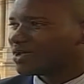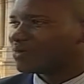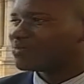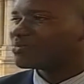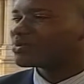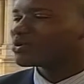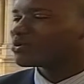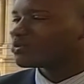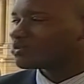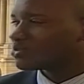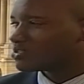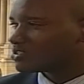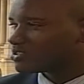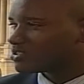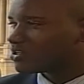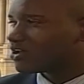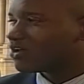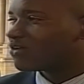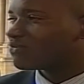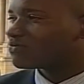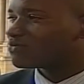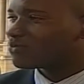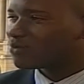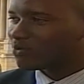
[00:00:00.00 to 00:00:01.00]
because
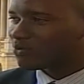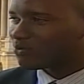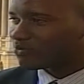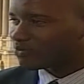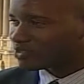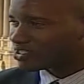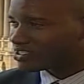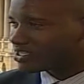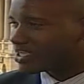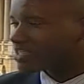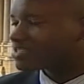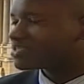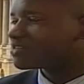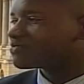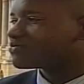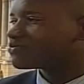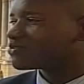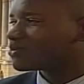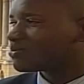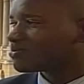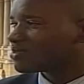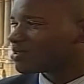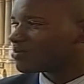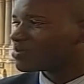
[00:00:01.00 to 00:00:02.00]
of starting
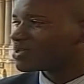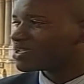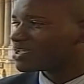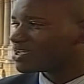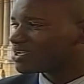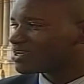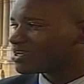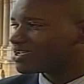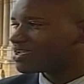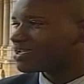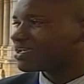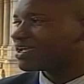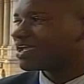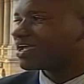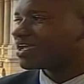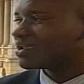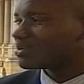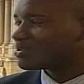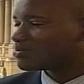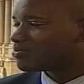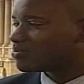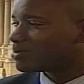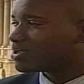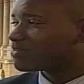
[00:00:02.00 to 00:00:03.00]
from the beginning
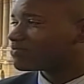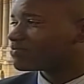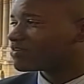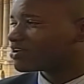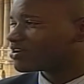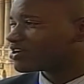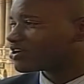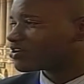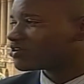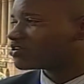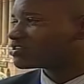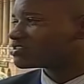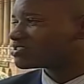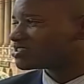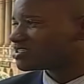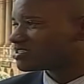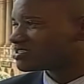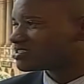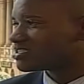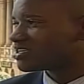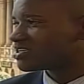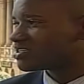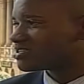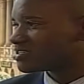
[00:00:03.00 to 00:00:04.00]
and being very
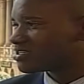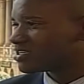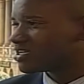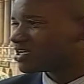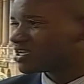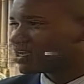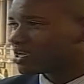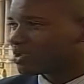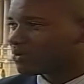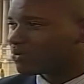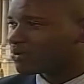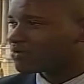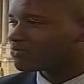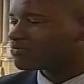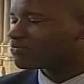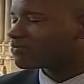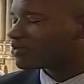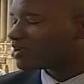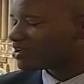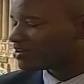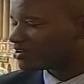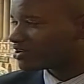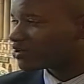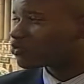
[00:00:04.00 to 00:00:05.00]
consistent in our
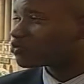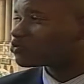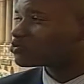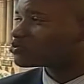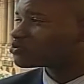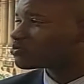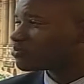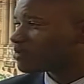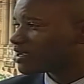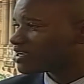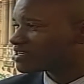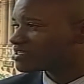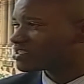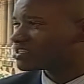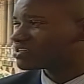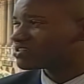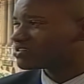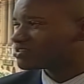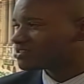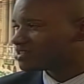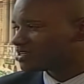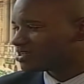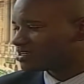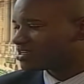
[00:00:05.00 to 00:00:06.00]
recruitment and
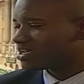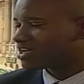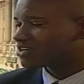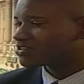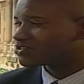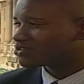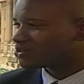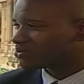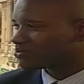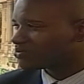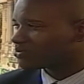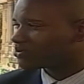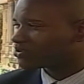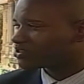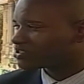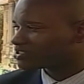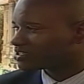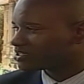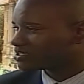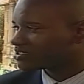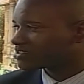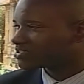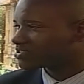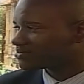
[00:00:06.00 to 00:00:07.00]
induction process.